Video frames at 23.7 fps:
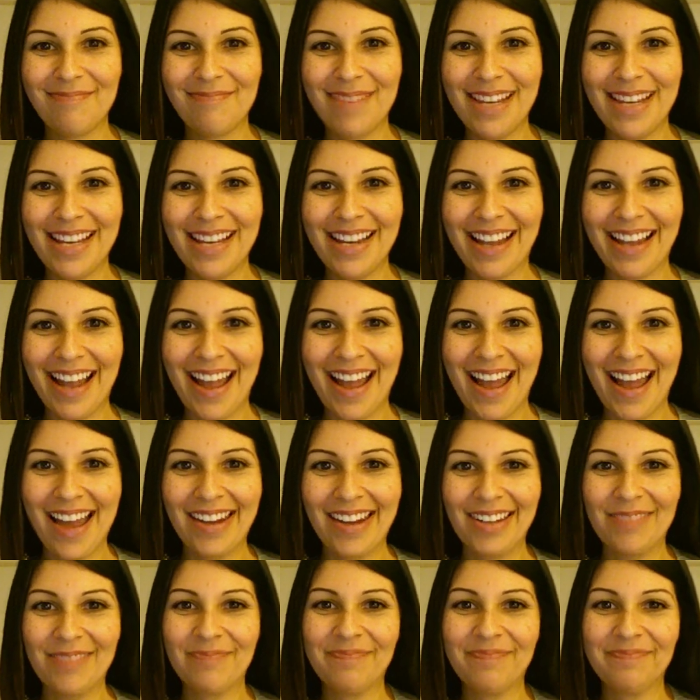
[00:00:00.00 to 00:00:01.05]
Me
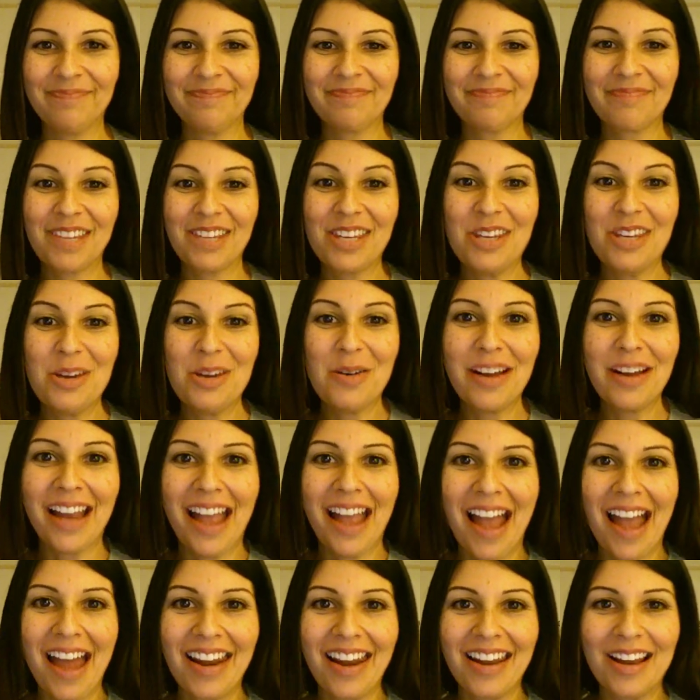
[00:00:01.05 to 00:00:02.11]
again. You
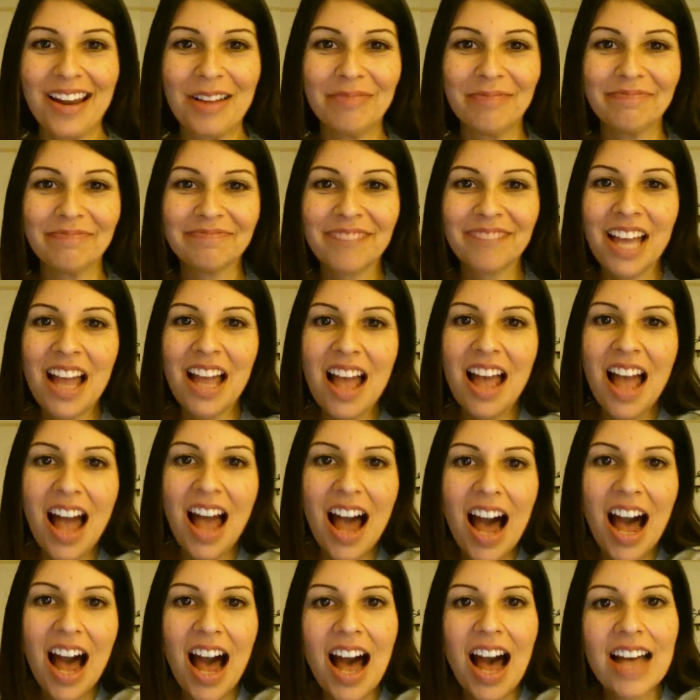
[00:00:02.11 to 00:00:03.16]
again.
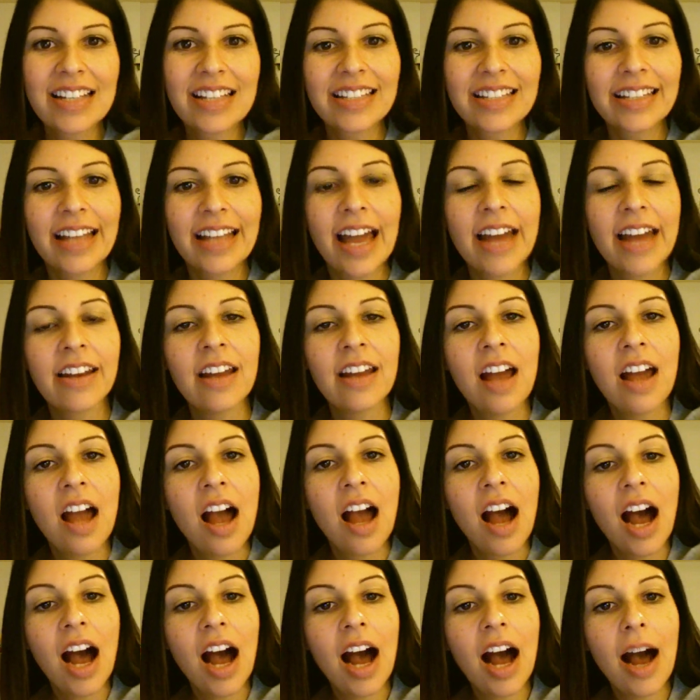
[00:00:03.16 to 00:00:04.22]
Us again.
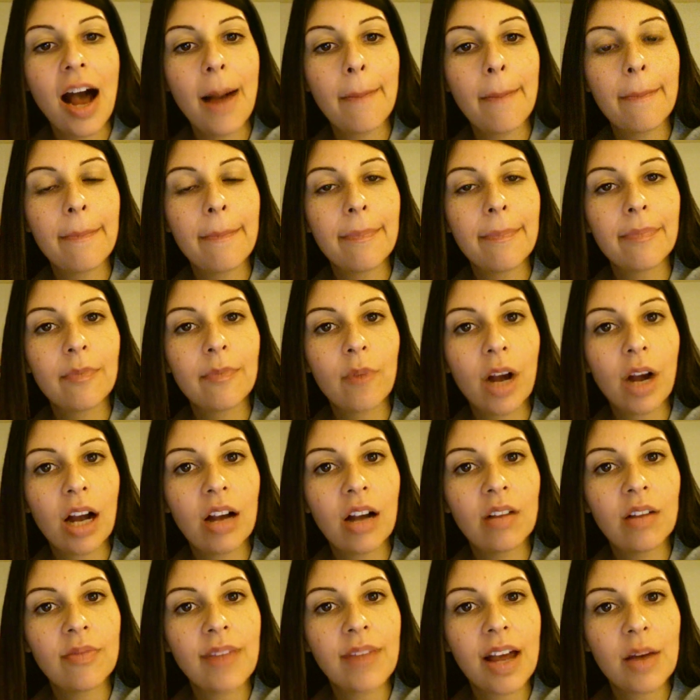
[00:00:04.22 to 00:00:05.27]
Um,
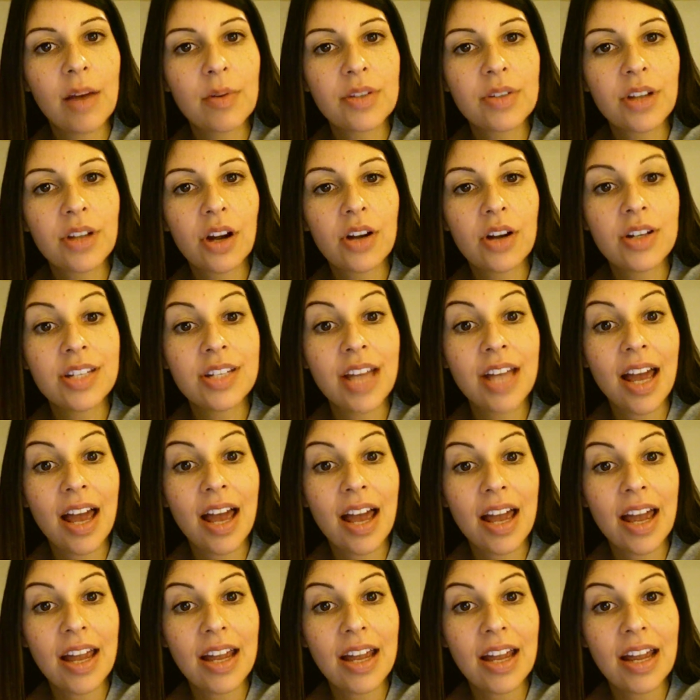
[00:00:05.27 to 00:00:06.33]
well, that was our
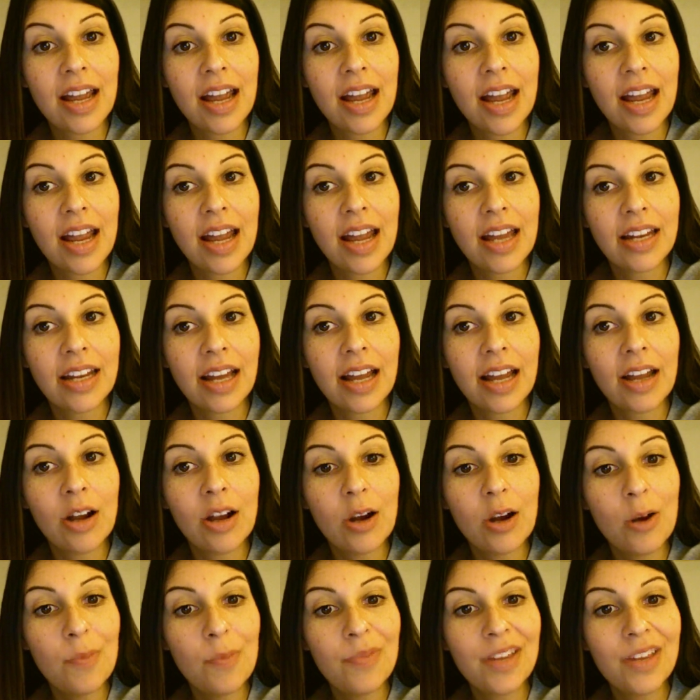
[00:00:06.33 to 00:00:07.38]
day, and I
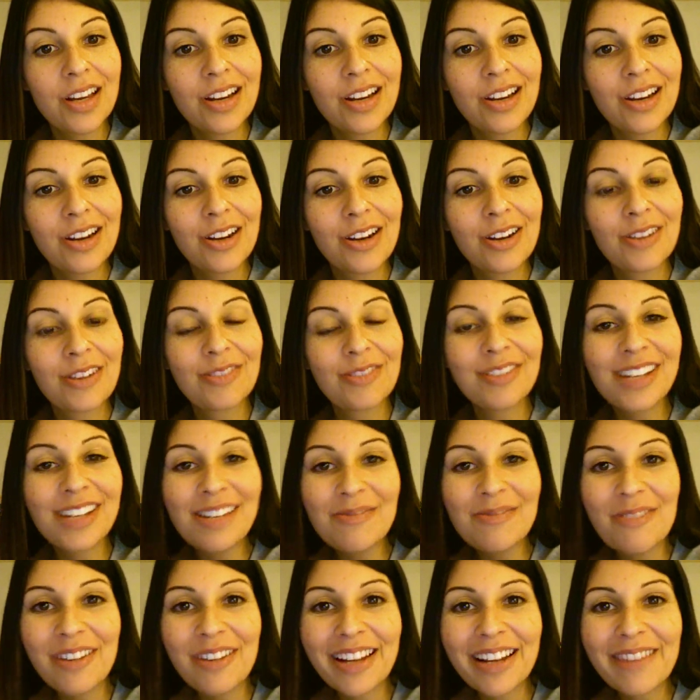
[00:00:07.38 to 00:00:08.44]
hope that
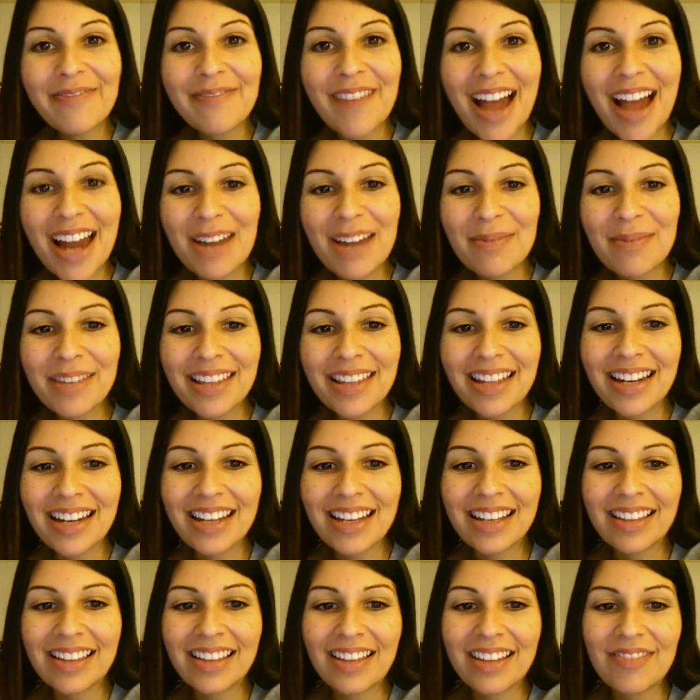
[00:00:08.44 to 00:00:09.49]
Corinne won't get mad at me
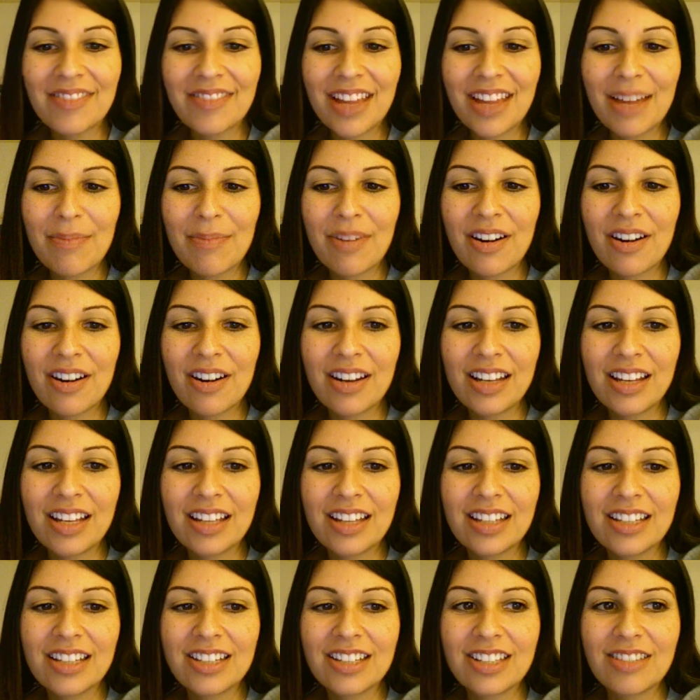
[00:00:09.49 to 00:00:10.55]
that I left that part
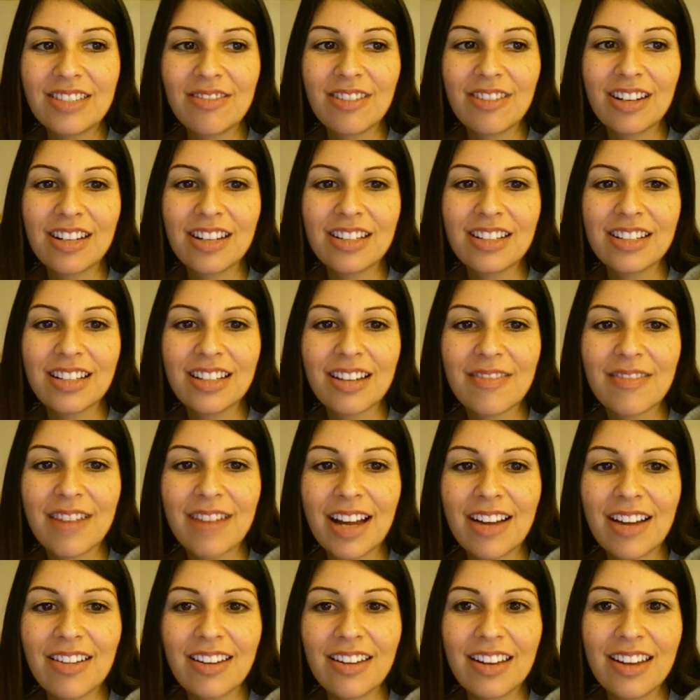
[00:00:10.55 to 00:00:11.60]
in that she wanted to
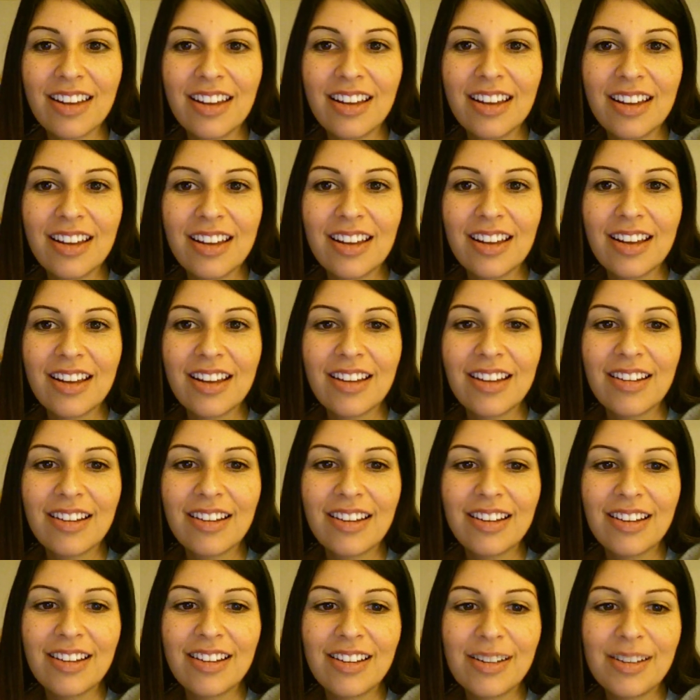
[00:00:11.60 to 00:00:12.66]
come out.
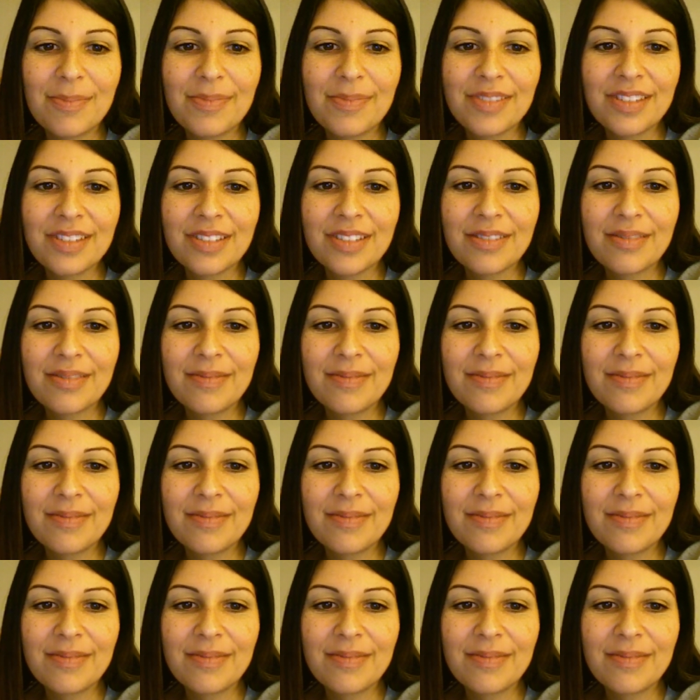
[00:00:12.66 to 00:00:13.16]
Oops.